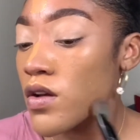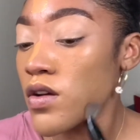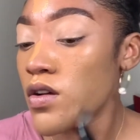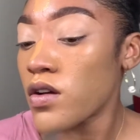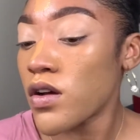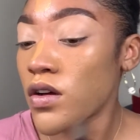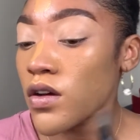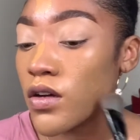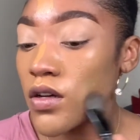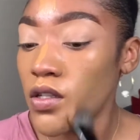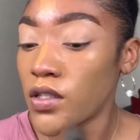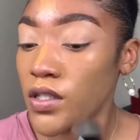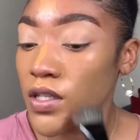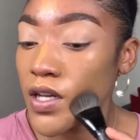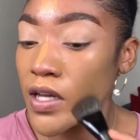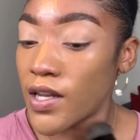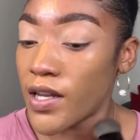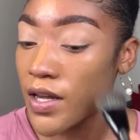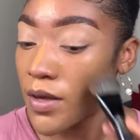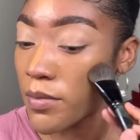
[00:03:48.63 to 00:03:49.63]
Oh, it
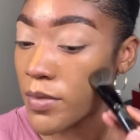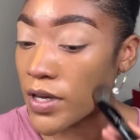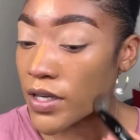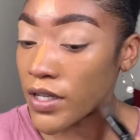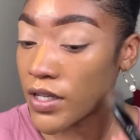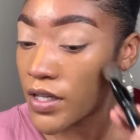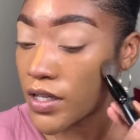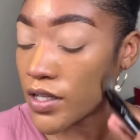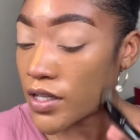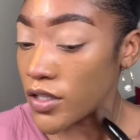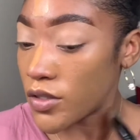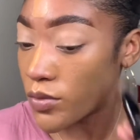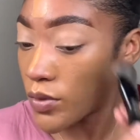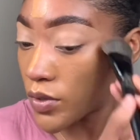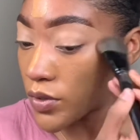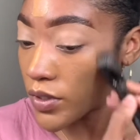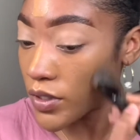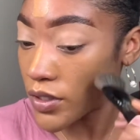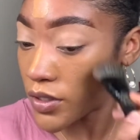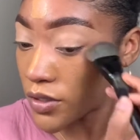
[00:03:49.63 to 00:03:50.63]
sounds like my kids
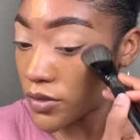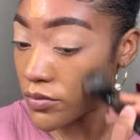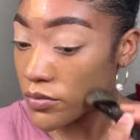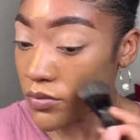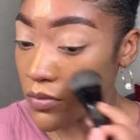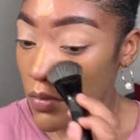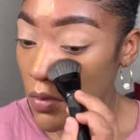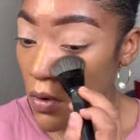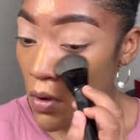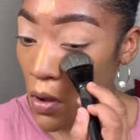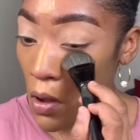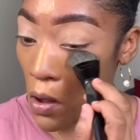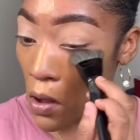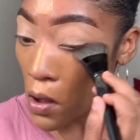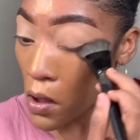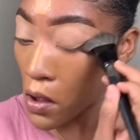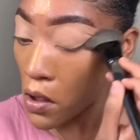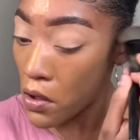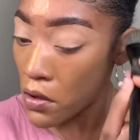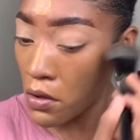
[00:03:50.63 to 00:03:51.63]
woke up.
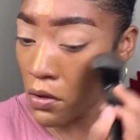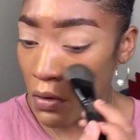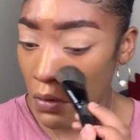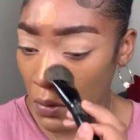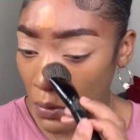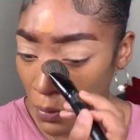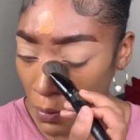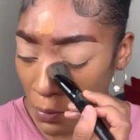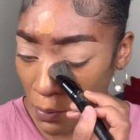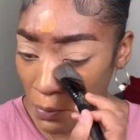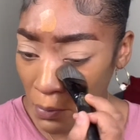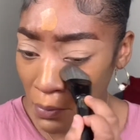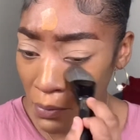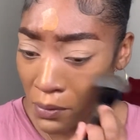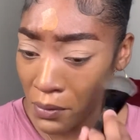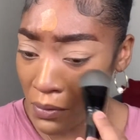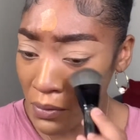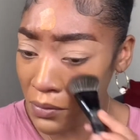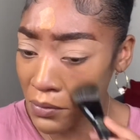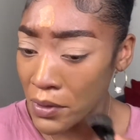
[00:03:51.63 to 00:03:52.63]

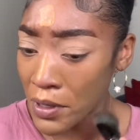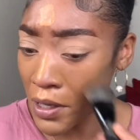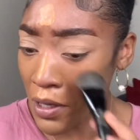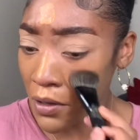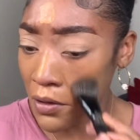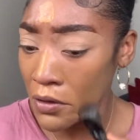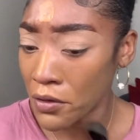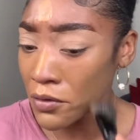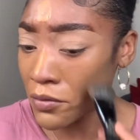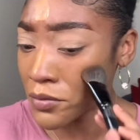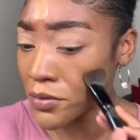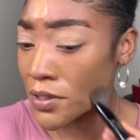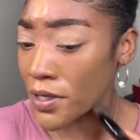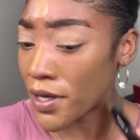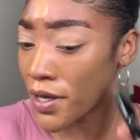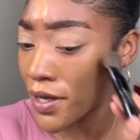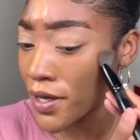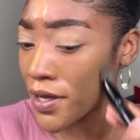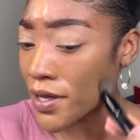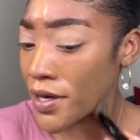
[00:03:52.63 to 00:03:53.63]
Oh, I hope
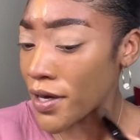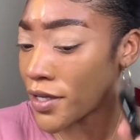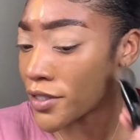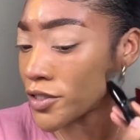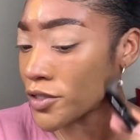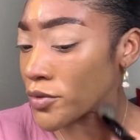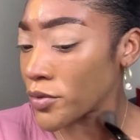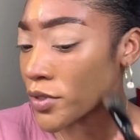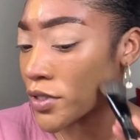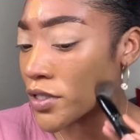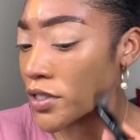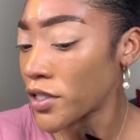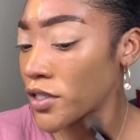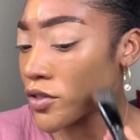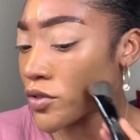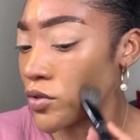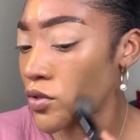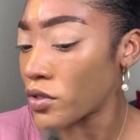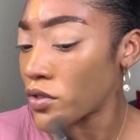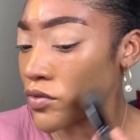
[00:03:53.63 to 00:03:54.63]
not. I just want to get through this